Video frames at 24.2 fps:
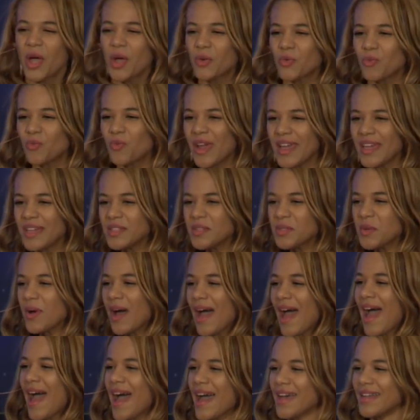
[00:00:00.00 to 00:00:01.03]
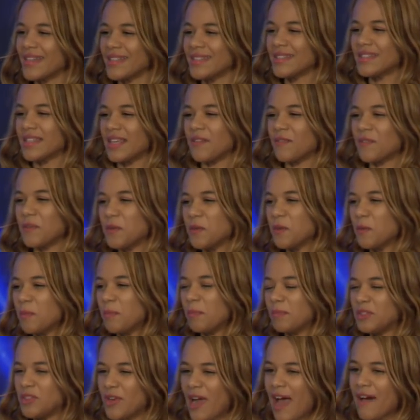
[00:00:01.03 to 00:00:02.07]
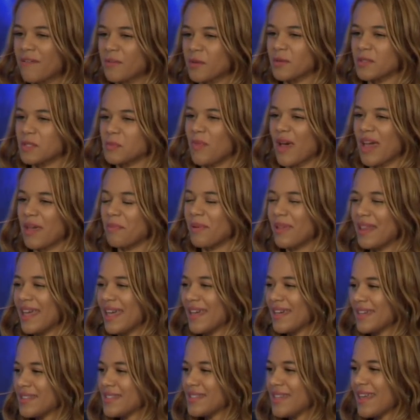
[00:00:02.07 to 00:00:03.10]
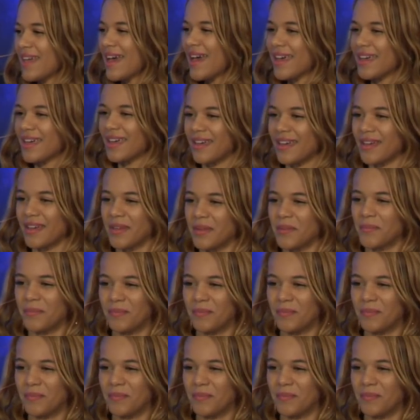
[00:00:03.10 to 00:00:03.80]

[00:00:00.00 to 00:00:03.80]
Raise your hand if you traveled by plane to get here.